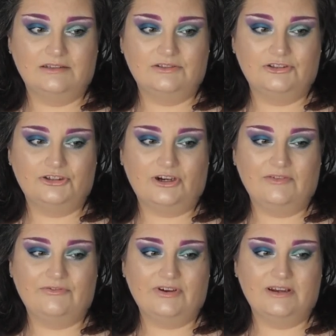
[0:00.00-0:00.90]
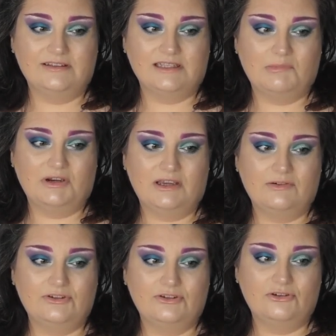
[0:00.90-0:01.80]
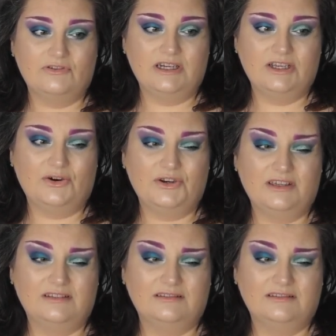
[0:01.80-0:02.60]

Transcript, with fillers: try and find someone else who's already got it.